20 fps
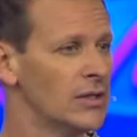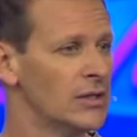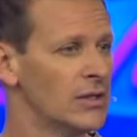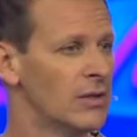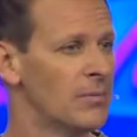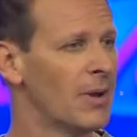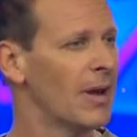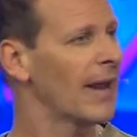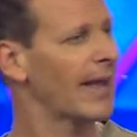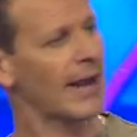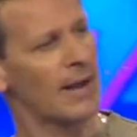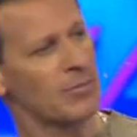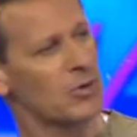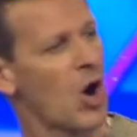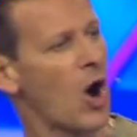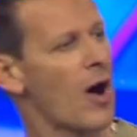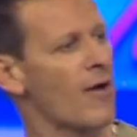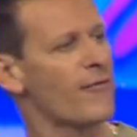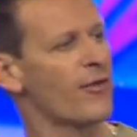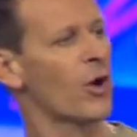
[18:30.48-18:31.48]
It'd be like, I'm
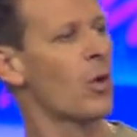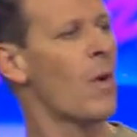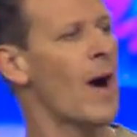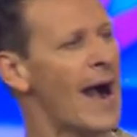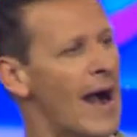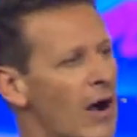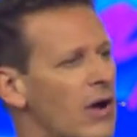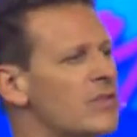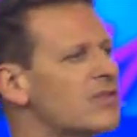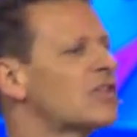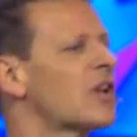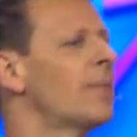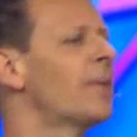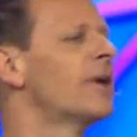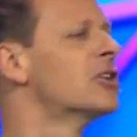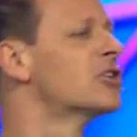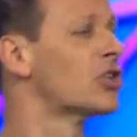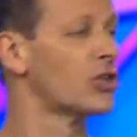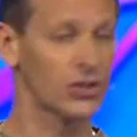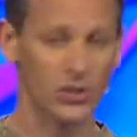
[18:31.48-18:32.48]
gone for a while, and somebody
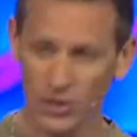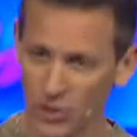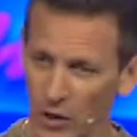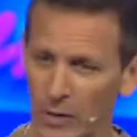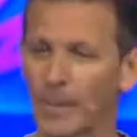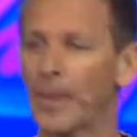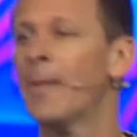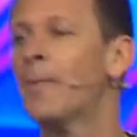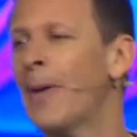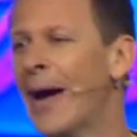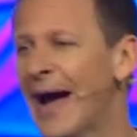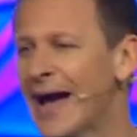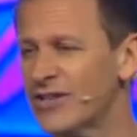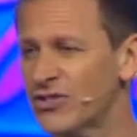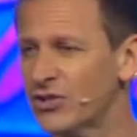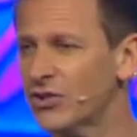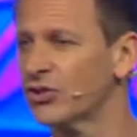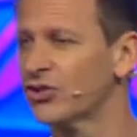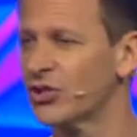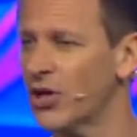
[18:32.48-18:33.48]
who's a super
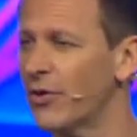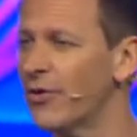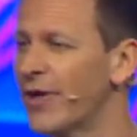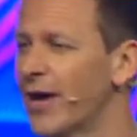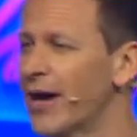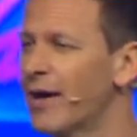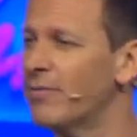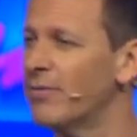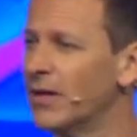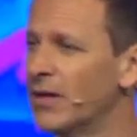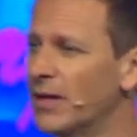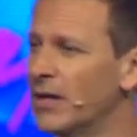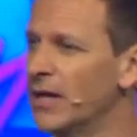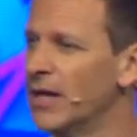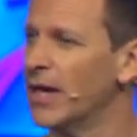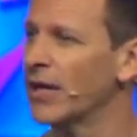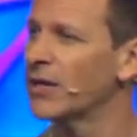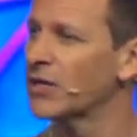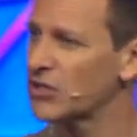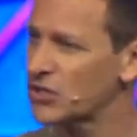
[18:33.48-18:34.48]
pastor showed up.
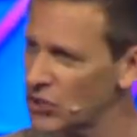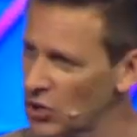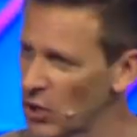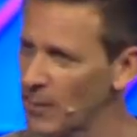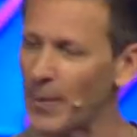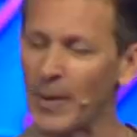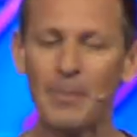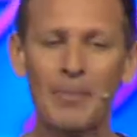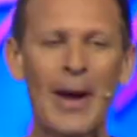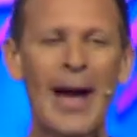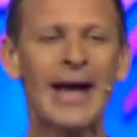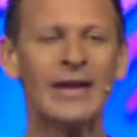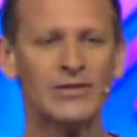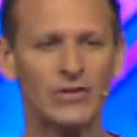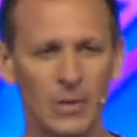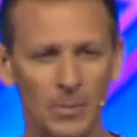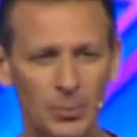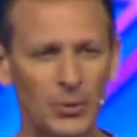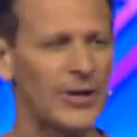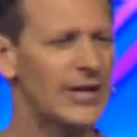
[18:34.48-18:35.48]
And the super
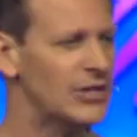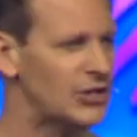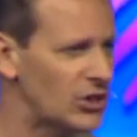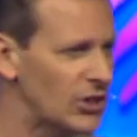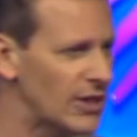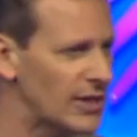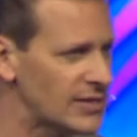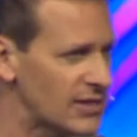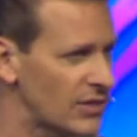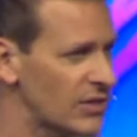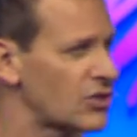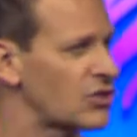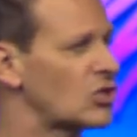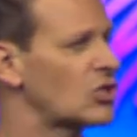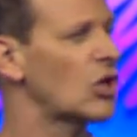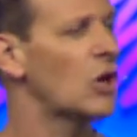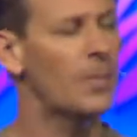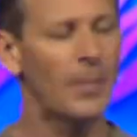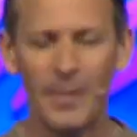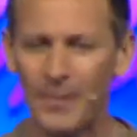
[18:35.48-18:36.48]
pastor preaches, and the
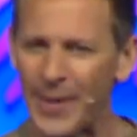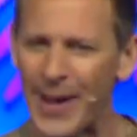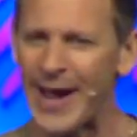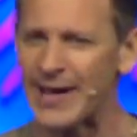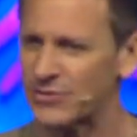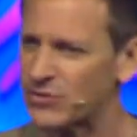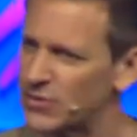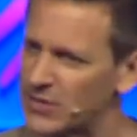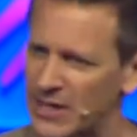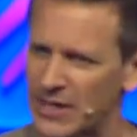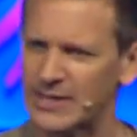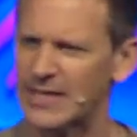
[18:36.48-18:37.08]
super pastor says,